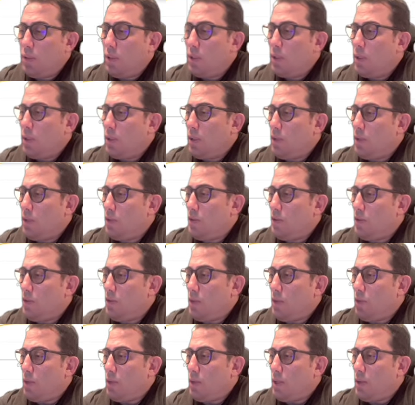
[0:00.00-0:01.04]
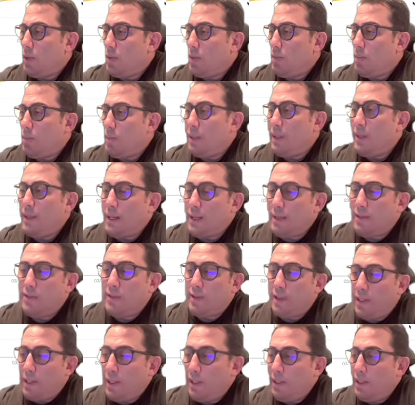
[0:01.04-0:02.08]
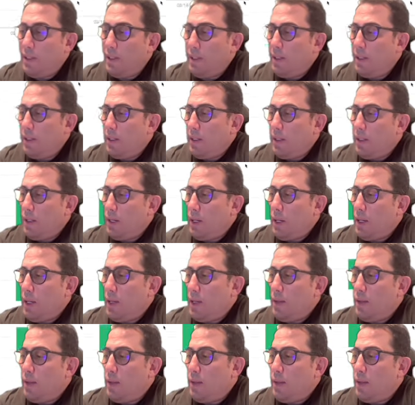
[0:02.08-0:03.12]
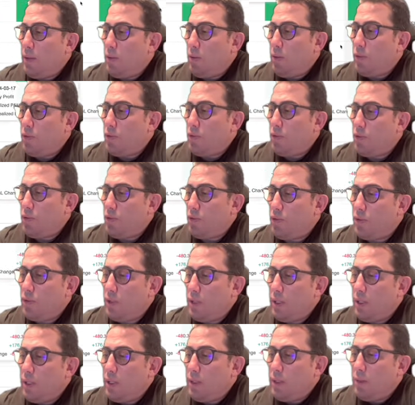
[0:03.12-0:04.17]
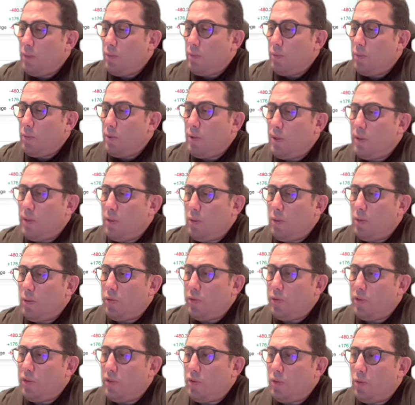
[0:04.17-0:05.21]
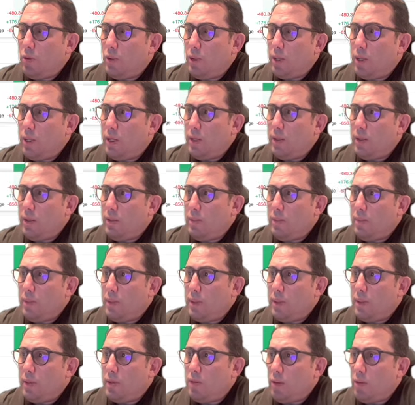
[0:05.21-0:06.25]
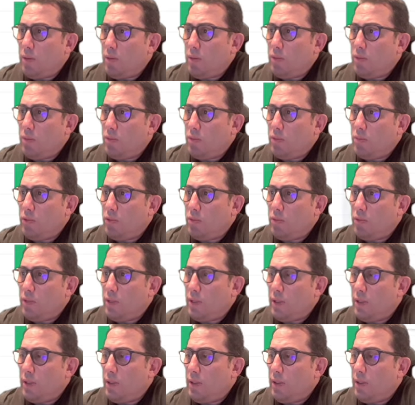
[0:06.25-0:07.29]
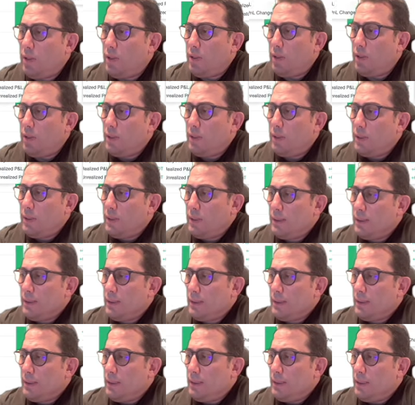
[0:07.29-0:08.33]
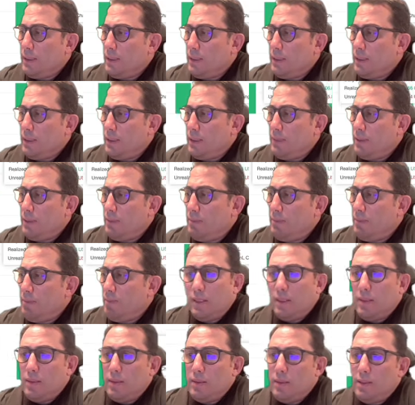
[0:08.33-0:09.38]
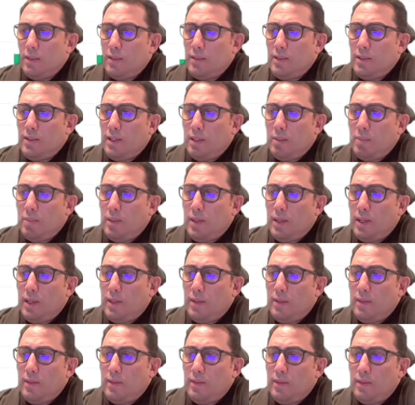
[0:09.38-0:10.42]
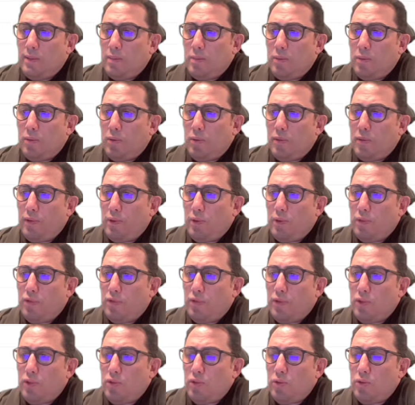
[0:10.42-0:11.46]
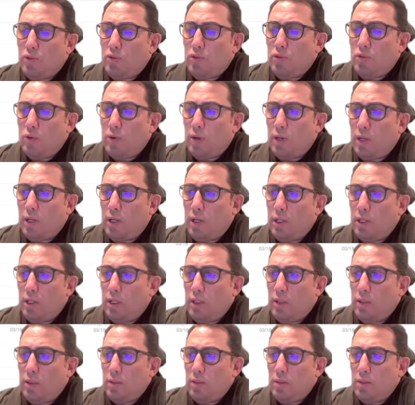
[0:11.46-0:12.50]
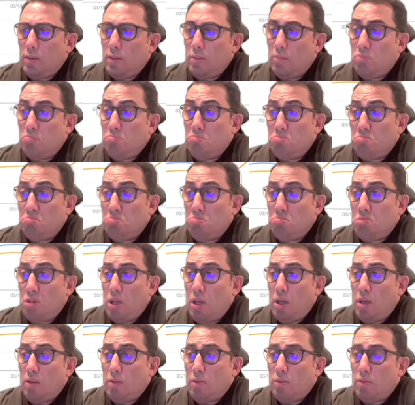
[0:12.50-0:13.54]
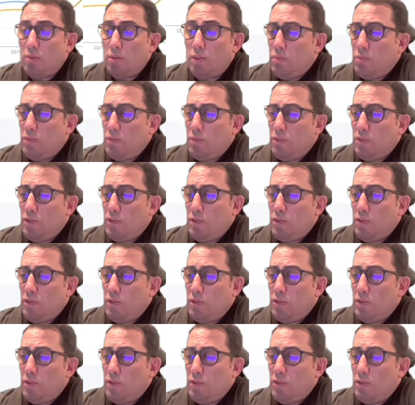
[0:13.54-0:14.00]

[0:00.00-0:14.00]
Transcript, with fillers: this is drawdown but not slightly and the losses one loss is too high one dropped drawdown here uh, this is not bad profit loss ratio is too high yeah this